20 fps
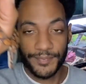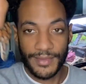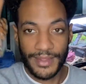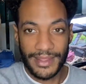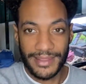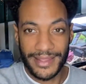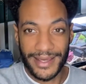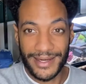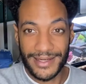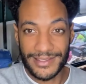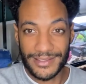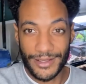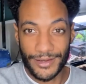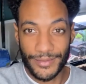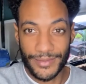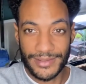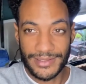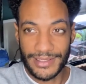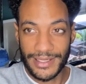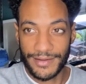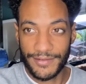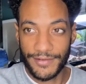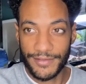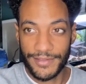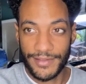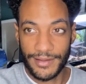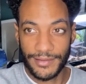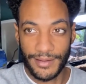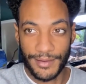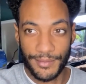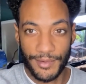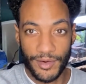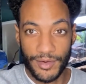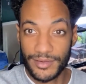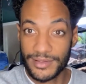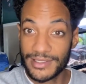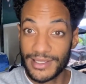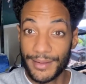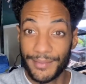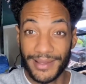that is always kind of a thing
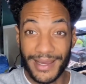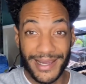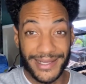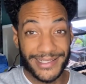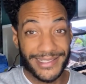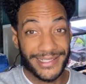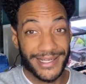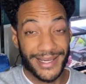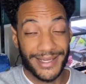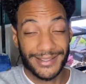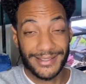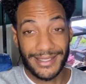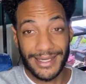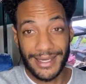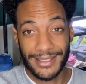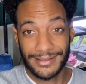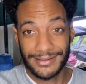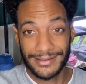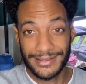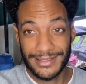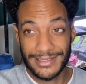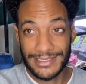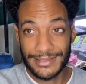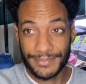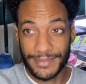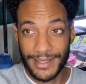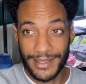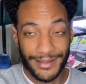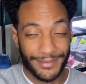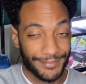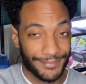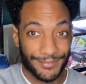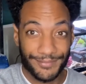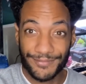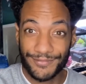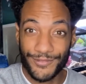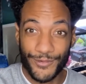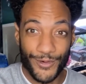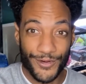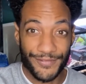that I check at least, man,
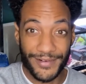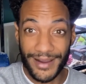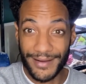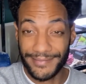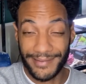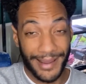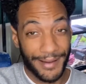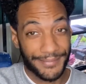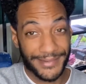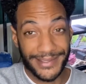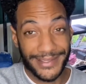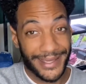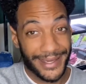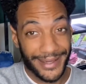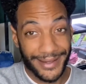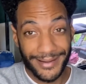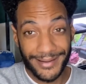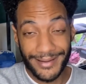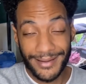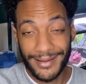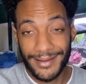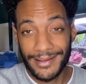4 or 5 times a day.